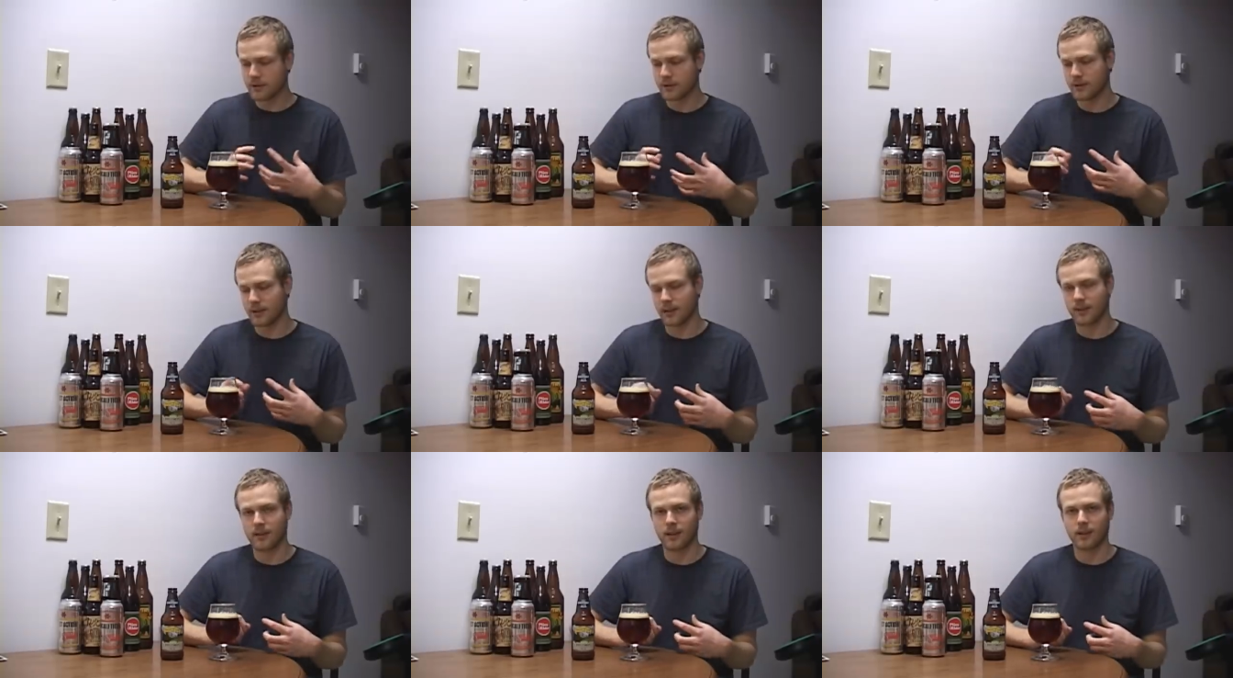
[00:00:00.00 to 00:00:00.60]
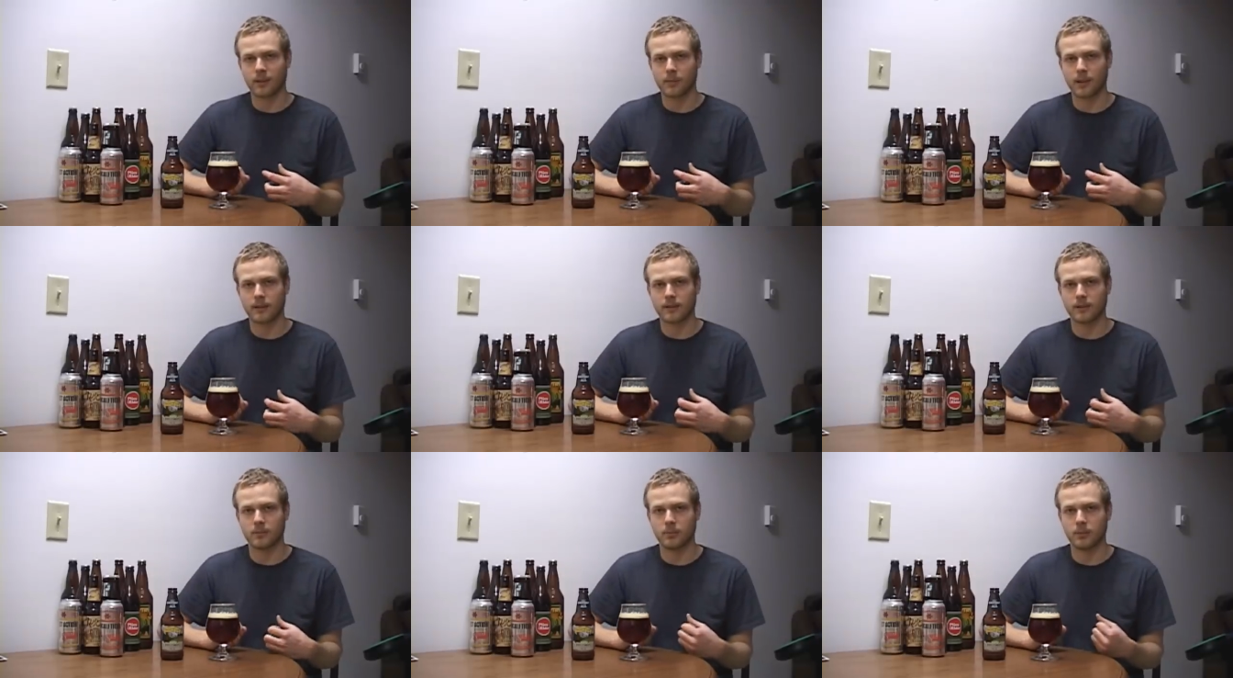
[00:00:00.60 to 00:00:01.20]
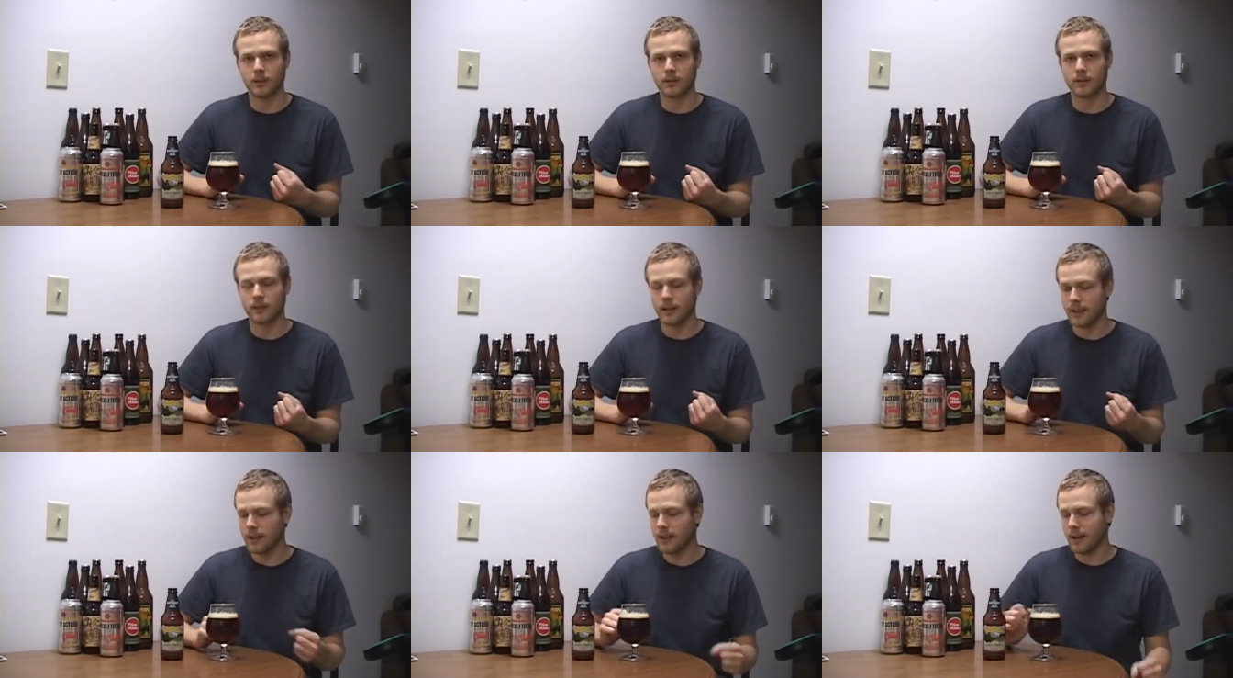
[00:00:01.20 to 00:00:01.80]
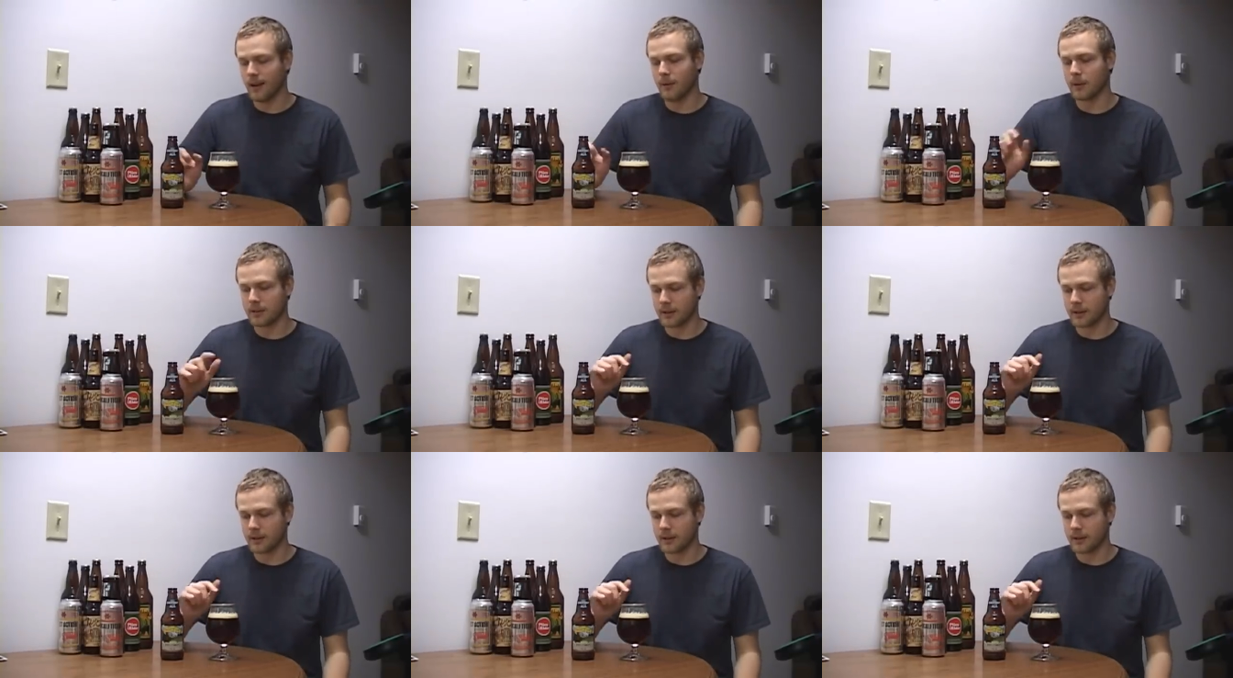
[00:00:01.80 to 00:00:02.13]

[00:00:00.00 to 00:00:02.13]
interesting thing about this beer, um,